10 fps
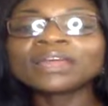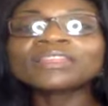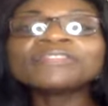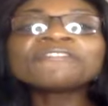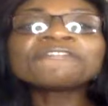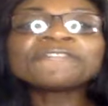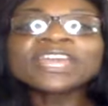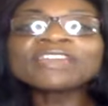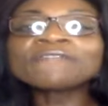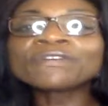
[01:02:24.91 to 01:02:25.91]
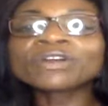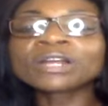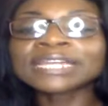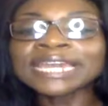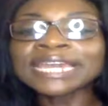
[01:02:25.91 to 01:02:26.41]
The
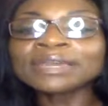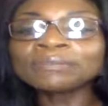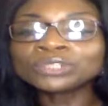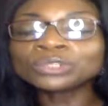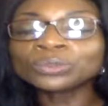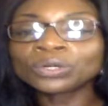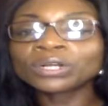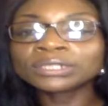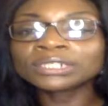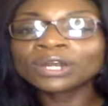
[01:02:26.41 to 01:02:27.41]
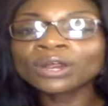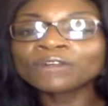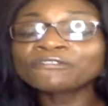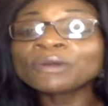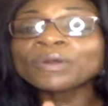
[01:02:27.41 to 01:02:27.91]
favor came towards
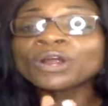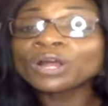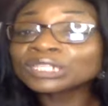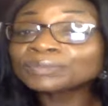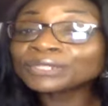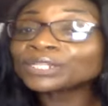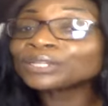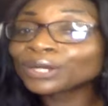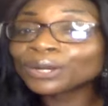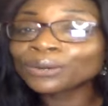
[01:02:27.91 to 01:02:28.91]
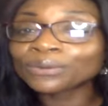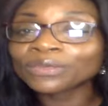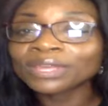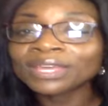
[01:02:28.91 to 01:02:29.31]
her from her husband on earth.